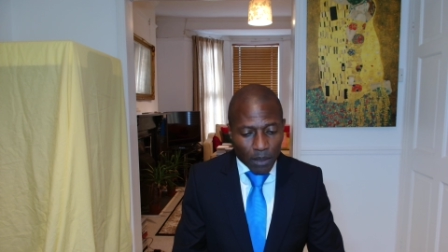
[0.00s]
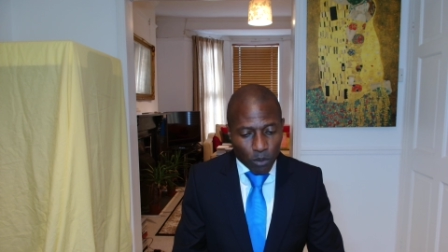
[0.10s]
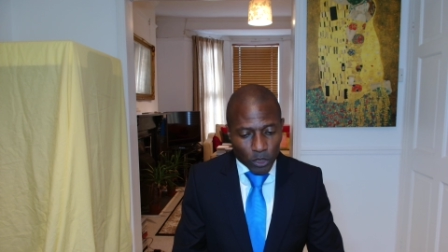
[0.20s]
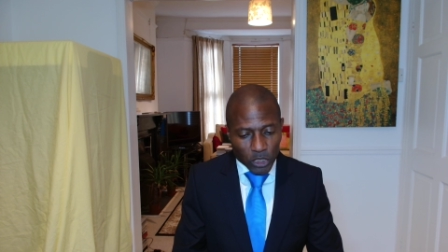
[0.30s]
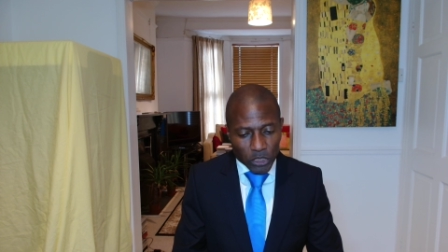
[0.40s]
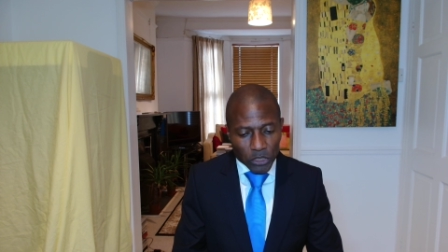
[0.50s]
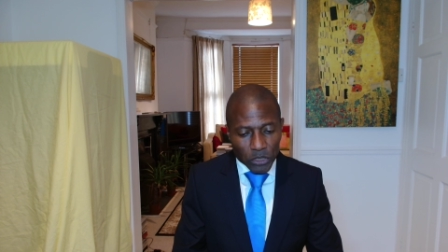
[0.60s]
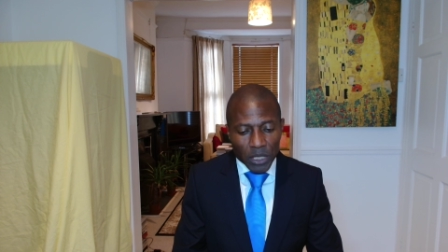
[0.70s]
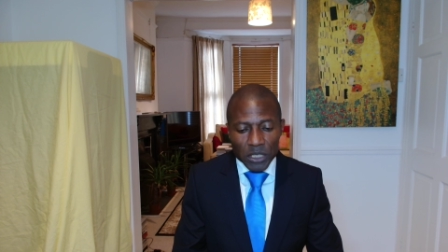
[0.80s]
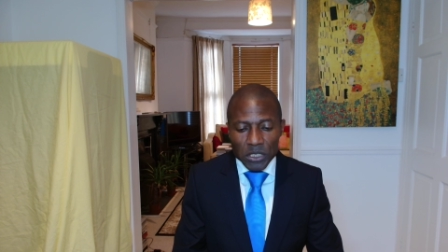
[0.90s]

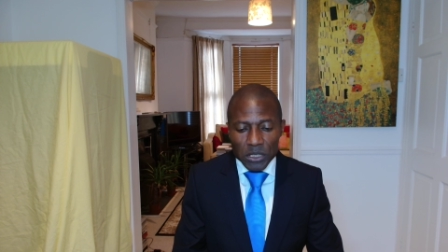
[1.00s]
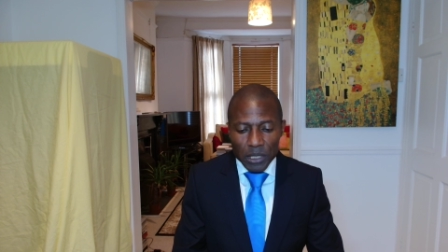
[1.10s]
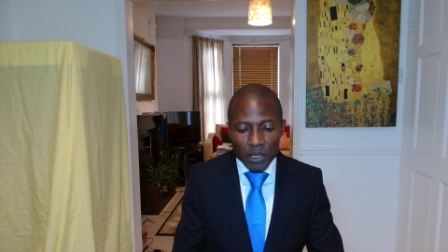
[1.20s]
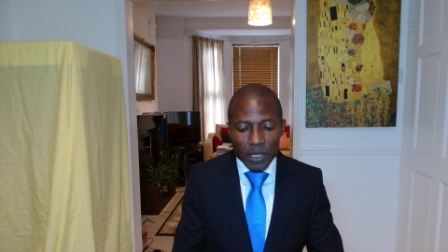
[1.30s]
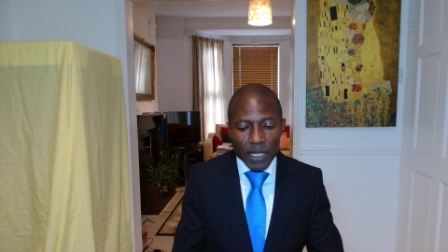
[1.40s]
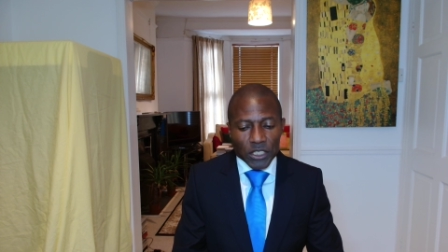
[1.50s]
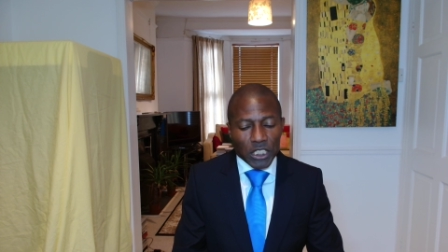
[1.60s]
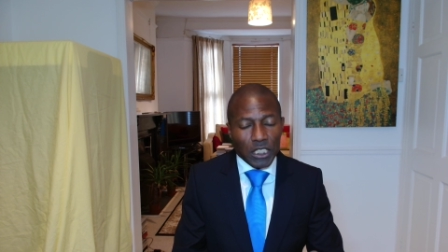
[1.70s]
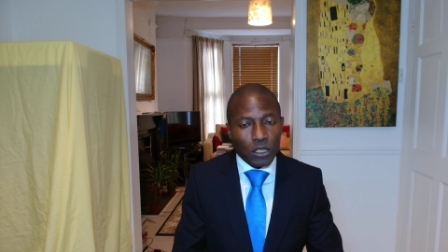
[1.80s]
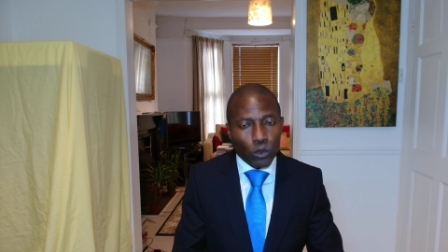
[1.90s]
prosecution assert that
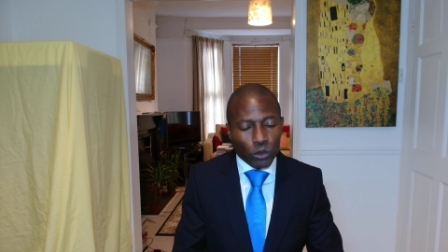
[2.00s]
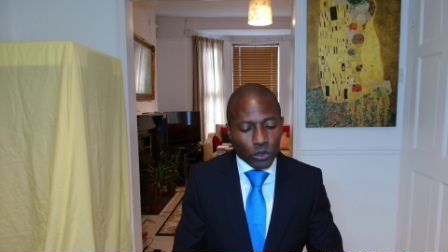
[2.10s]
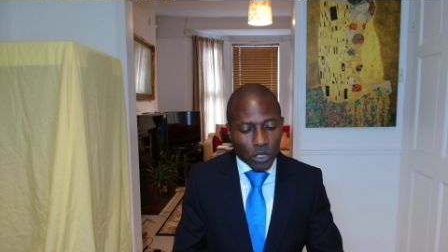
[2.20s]
she caused